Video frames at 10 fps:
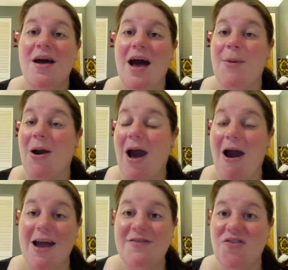about
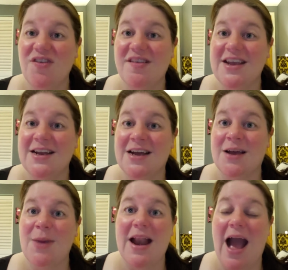how I've never seen
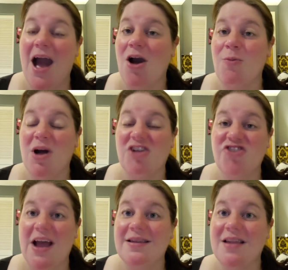them and how much
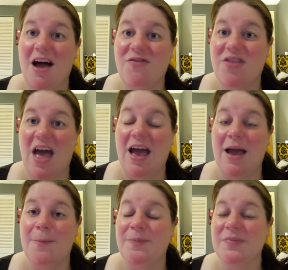I love
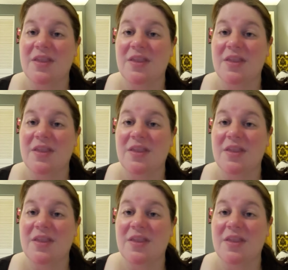them.